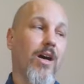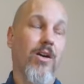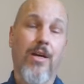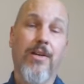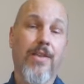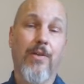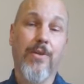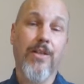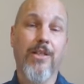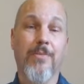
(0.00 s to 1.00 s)
a lot of that
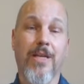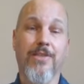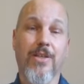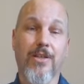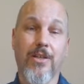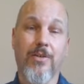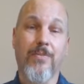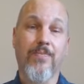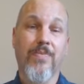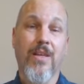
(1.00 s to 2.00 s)
really depends on you.
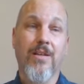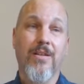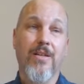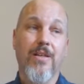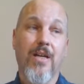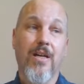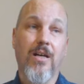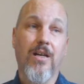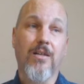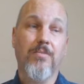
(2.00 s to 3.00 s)

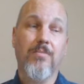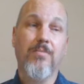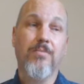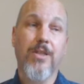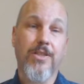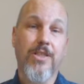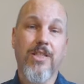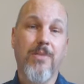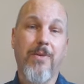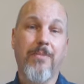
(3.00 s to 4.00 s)
But
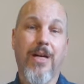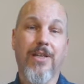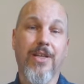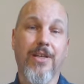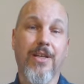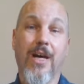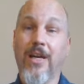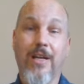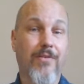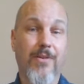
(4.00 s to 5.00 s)
just keep in mind that
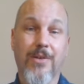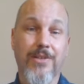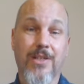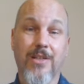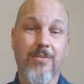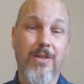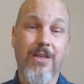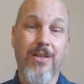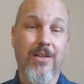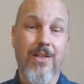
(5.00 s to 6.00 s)
not everyone's going to
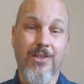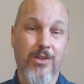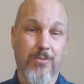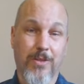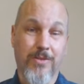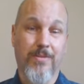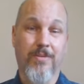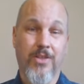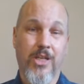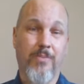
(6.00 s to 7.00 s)
be like super
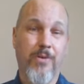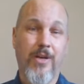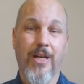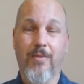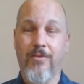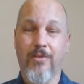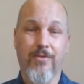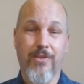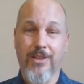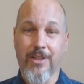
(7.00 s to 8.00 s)
chipper and helpful
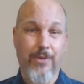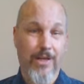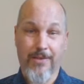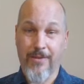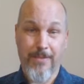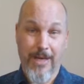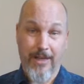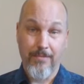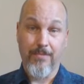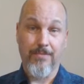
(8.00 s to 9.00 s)
and friendly right off the bat.